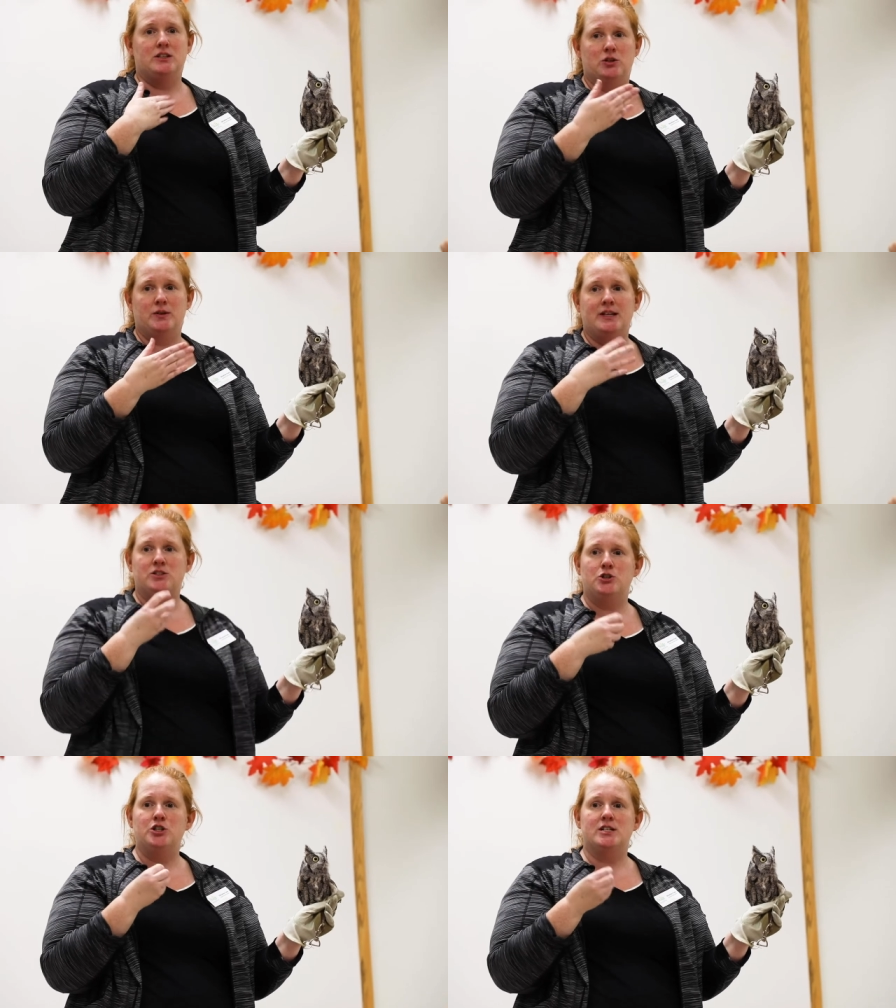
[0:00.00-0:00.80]
Based on
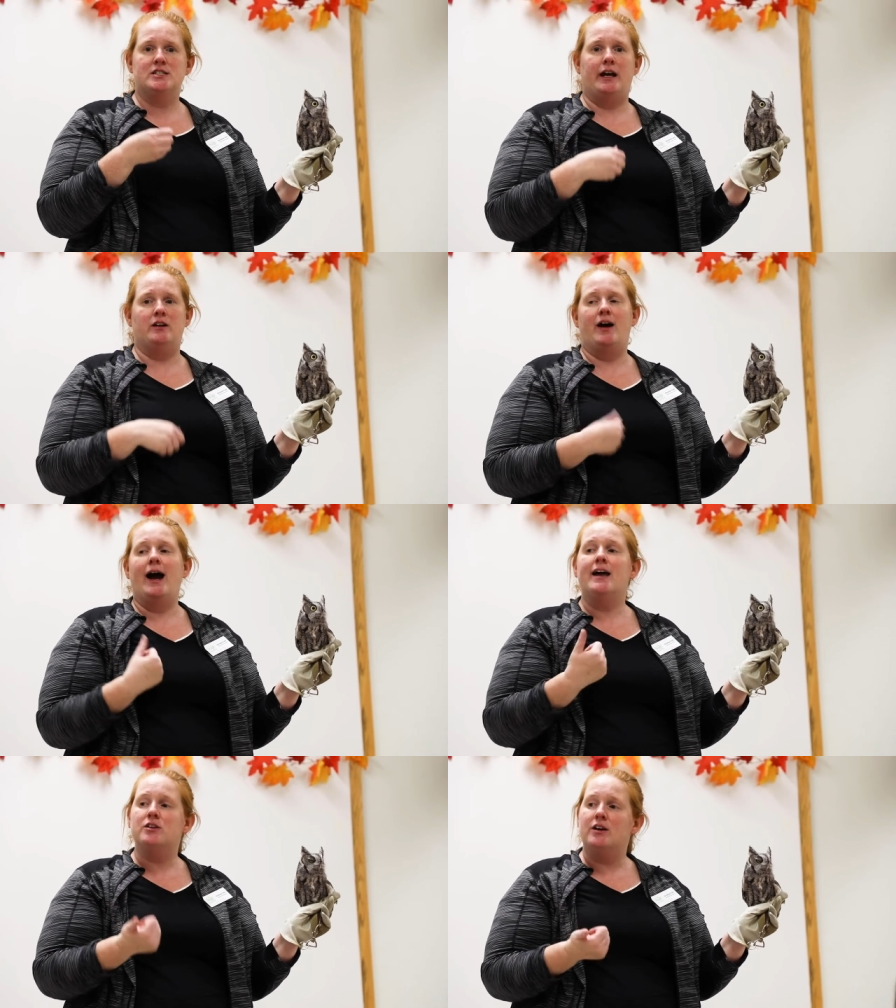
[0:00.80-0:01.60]
the initial
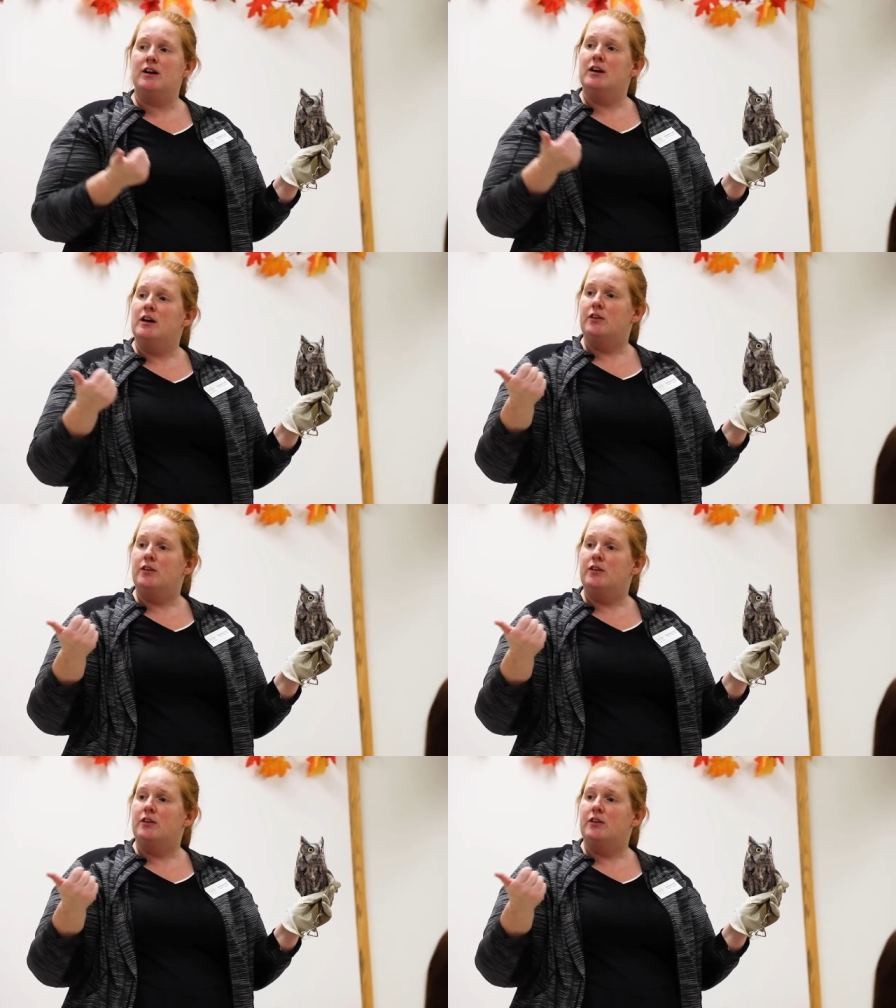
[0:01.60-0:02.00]
estimates